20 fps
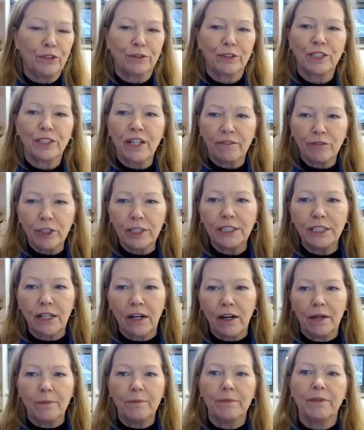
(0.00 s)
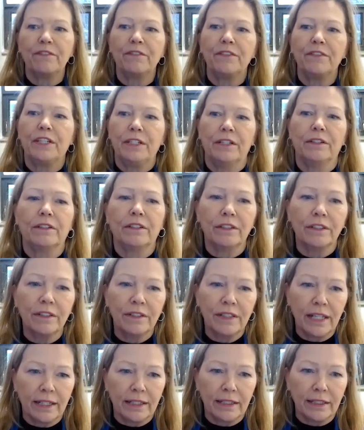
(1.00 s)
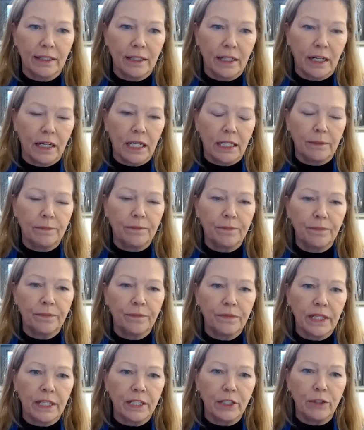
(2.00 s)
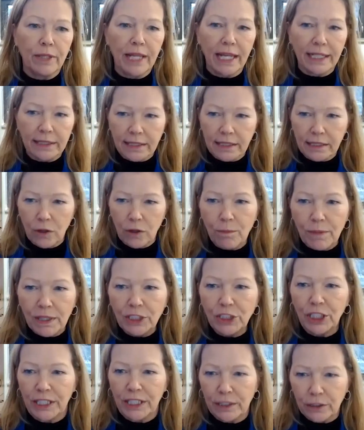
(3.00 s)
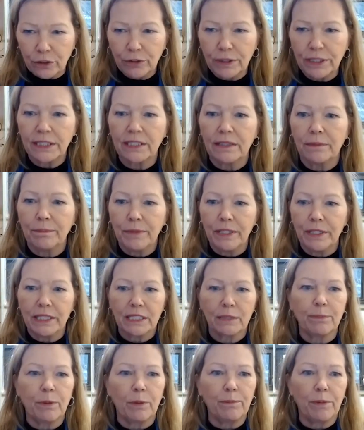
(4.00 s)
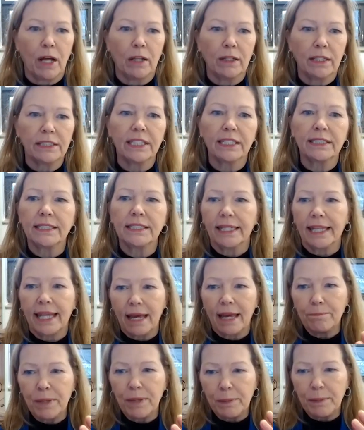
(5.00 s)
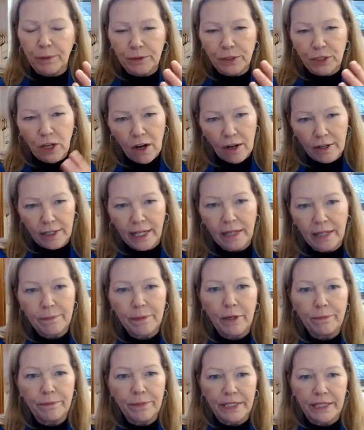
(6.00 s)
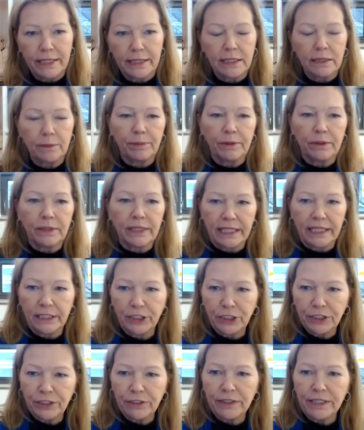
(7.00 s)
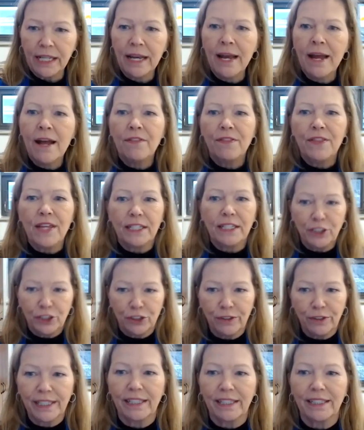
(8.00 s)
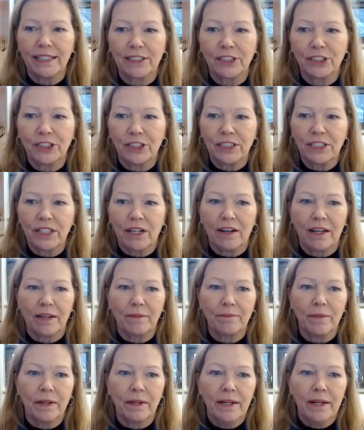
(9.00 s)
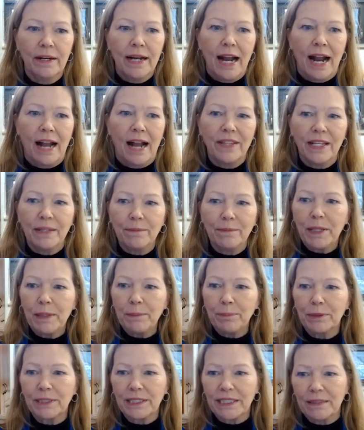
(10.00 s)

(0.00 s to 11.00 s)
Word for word: there's never a time of year that that you get so much interest in municipal politics and get people talking about municipal issues than during election time. And then people